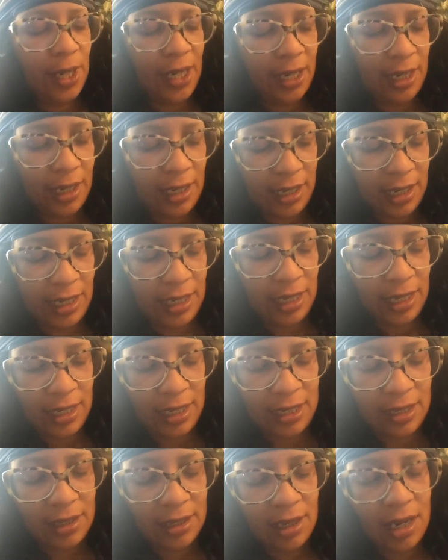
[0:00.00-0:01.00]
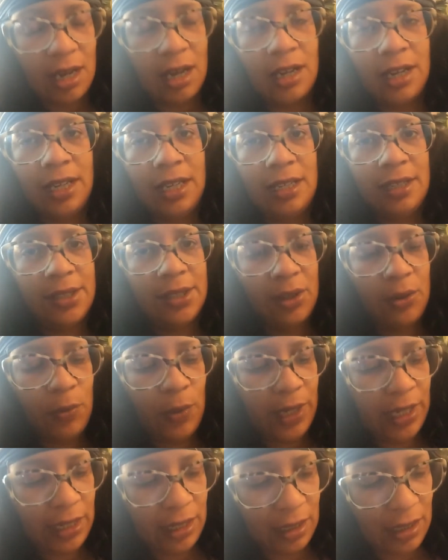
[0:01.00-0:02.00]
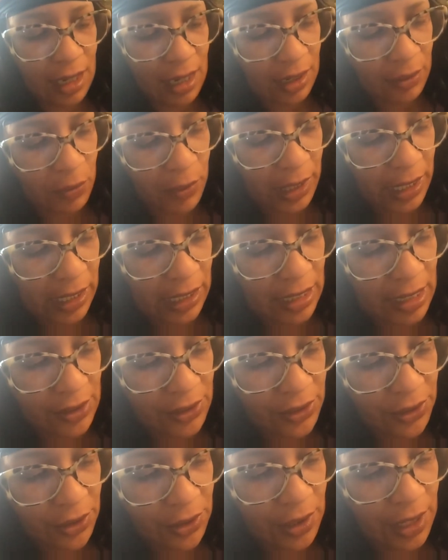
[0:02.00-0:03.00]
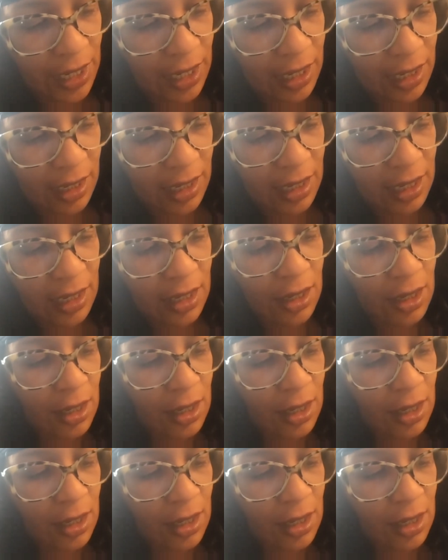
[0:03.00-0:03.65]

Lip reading: I got it when I went yesterday.